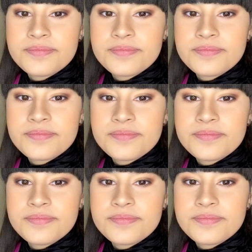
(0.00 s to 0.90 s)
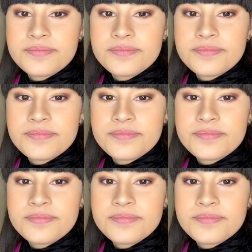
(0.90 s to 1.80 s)

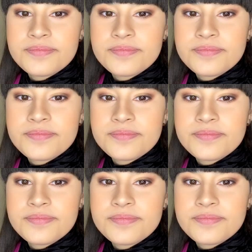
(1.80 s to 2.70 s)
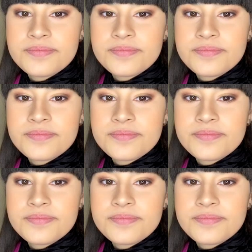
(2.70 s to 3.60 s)

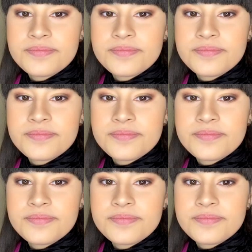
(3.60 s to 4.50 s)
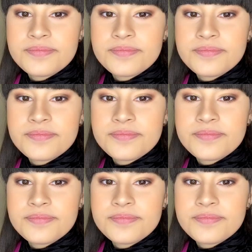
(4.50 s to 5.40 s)

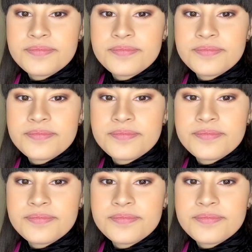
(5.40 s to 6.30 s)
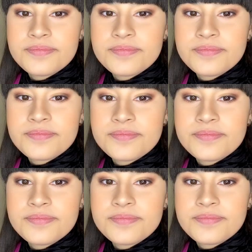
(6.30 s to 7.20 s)

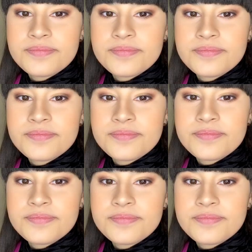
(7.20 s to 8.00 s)
The person shown says nothing.